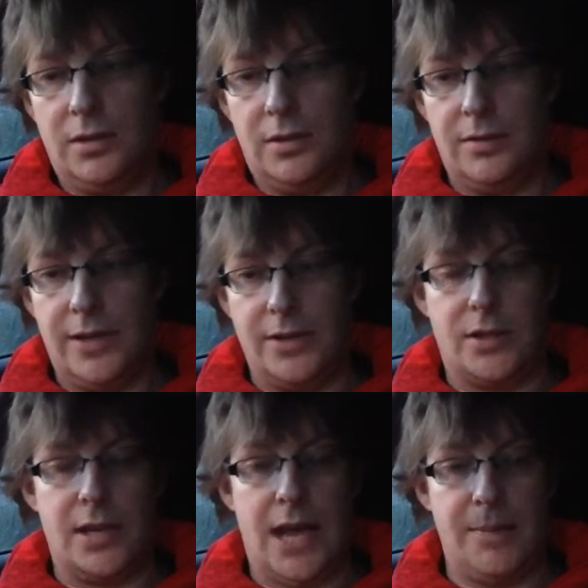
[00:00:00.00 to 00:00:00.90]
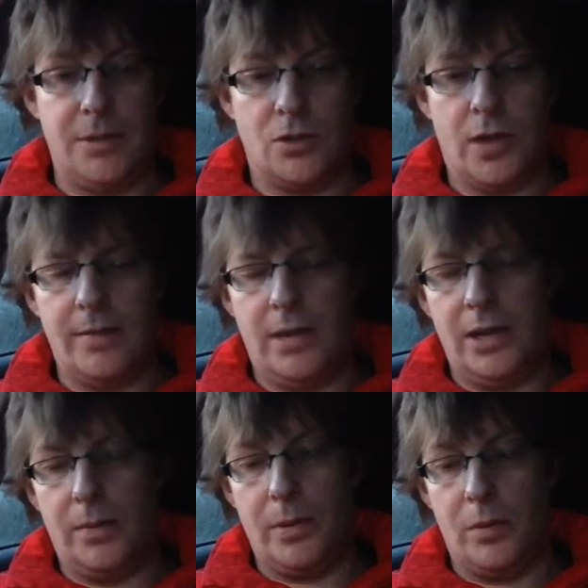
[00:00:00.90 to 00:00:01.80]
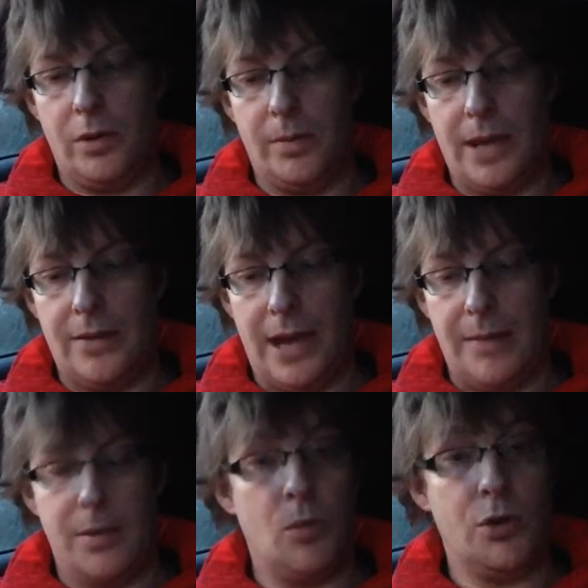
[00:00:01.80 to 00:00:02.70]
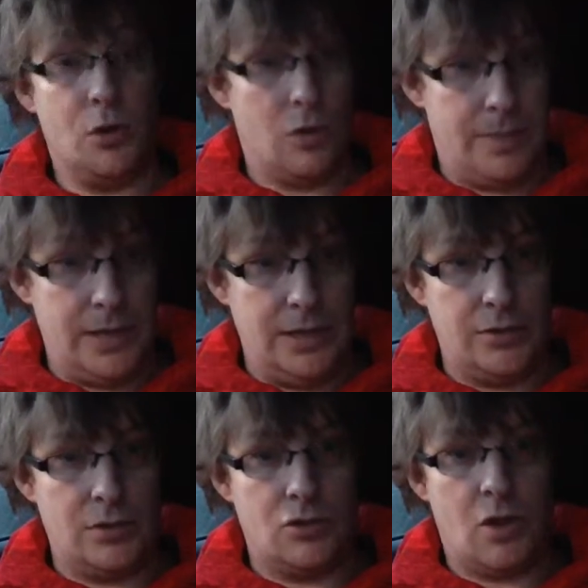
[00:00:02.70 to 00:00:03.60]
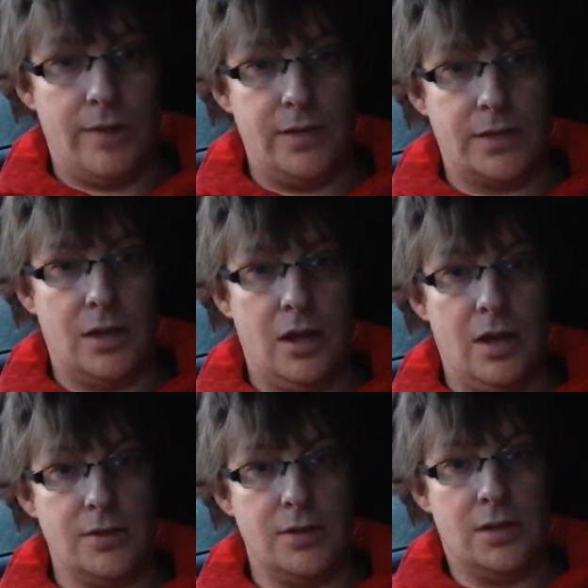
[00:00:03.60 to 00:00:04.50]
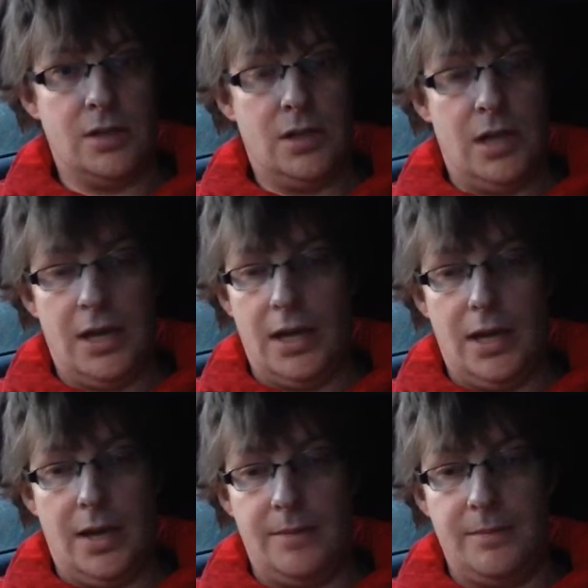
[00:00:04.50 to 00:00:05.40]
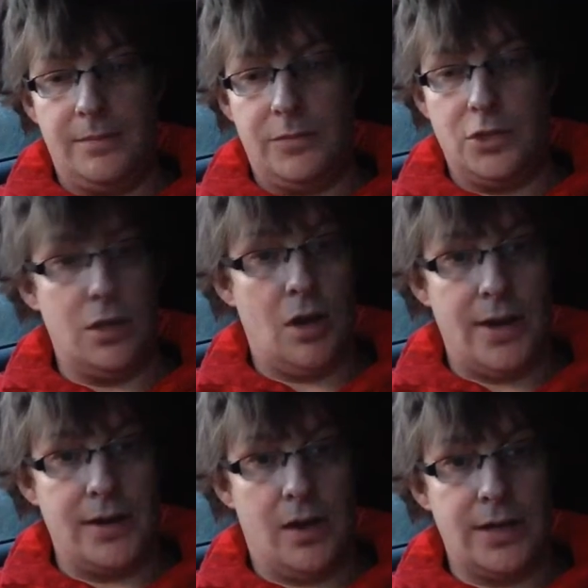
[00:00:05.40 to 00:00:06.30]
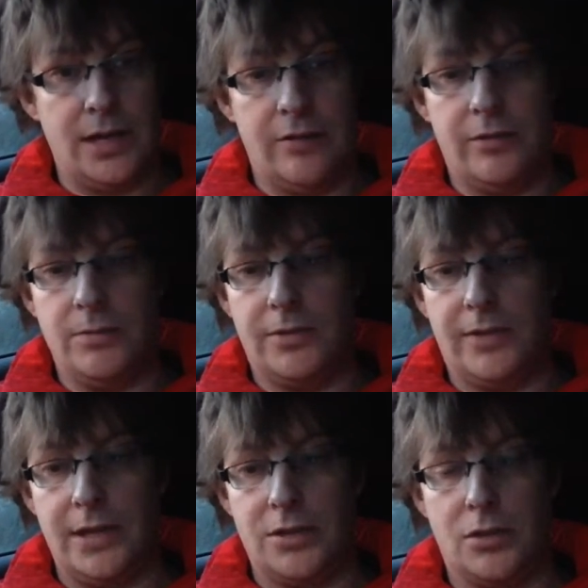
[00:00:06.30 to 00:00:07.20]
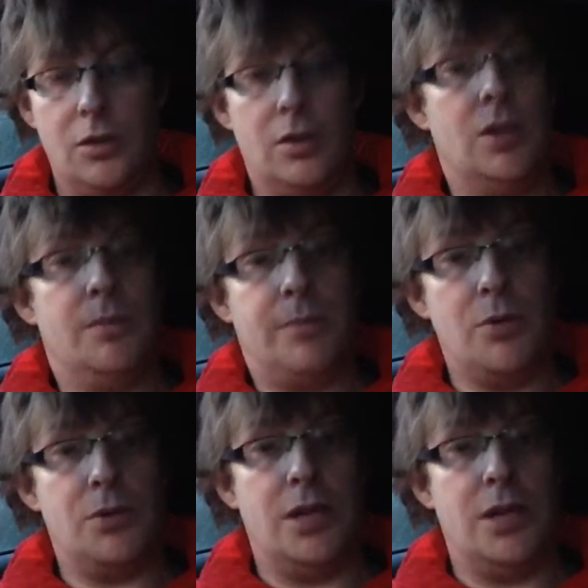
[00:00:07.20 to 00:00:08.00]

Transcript: things can happen? So I am a little bit worried about that, but I want your opinions on driverless cars. Do you like the idea of them? Do you think it's good? Post in